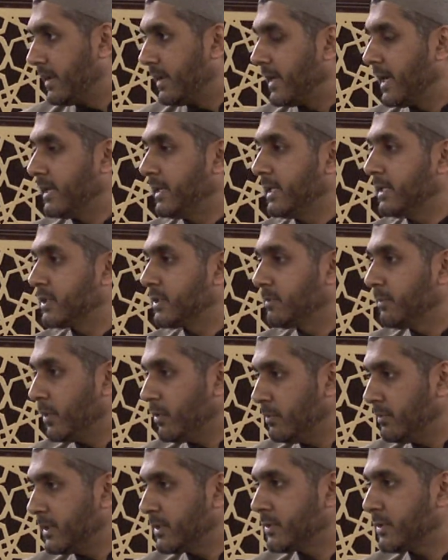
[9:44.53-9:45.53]
And his
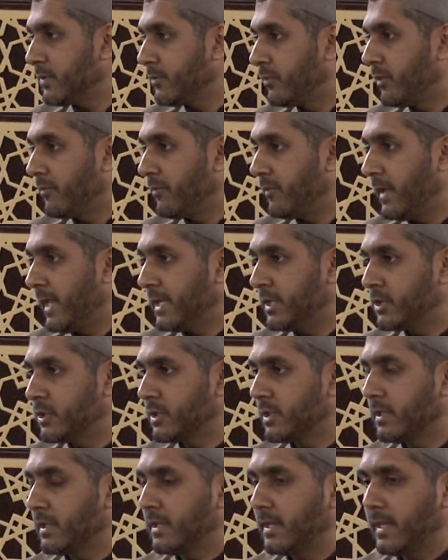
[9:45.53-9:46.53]
moments of
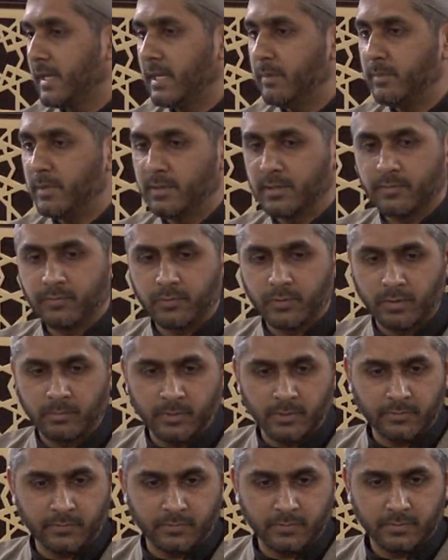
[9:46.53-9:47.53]
reflection came in the form
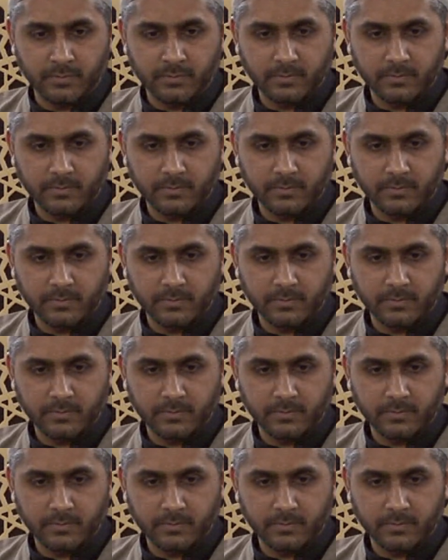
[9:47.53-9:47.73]
of,